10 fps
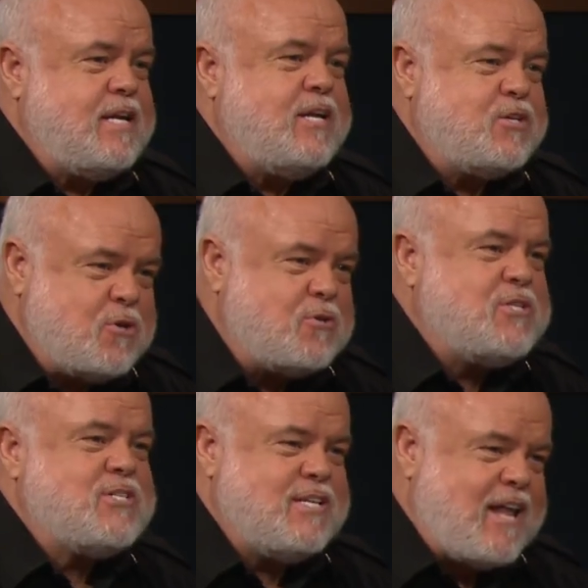in
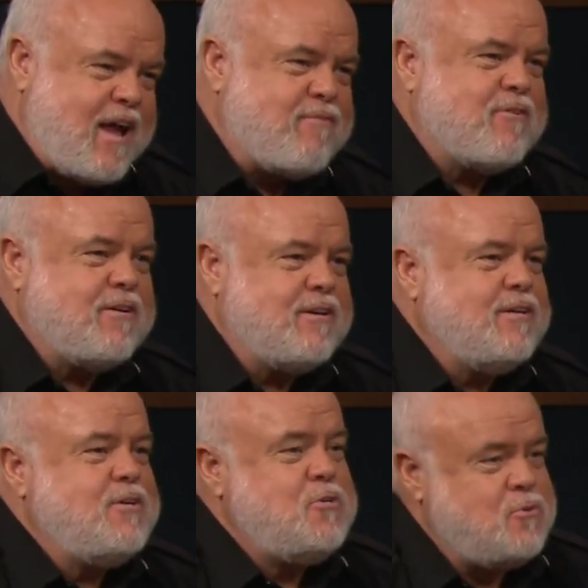churches in Africa,
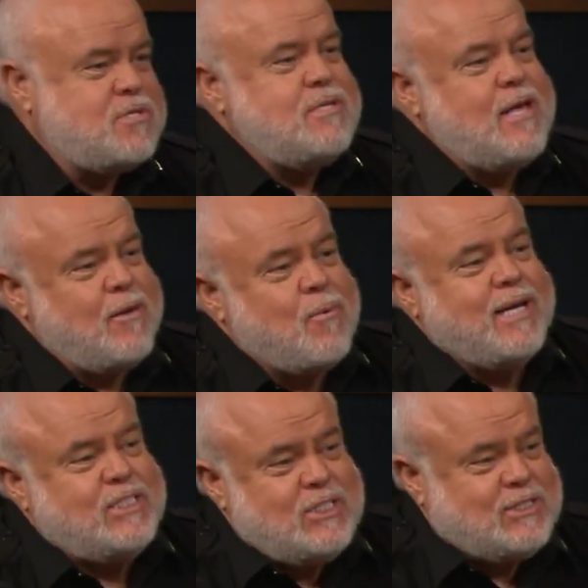you see a
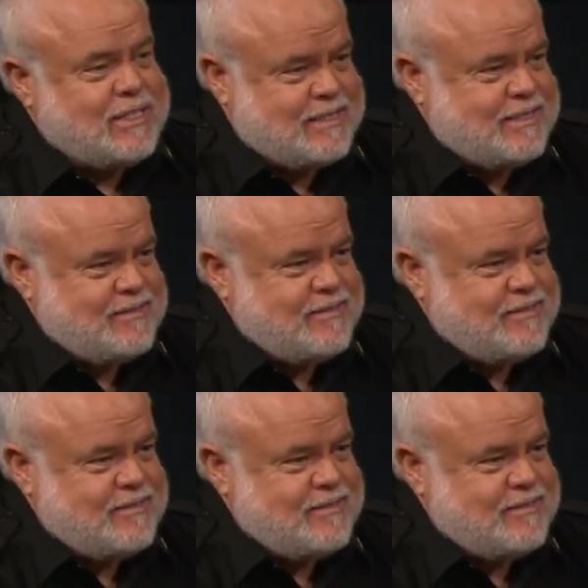white Jesus.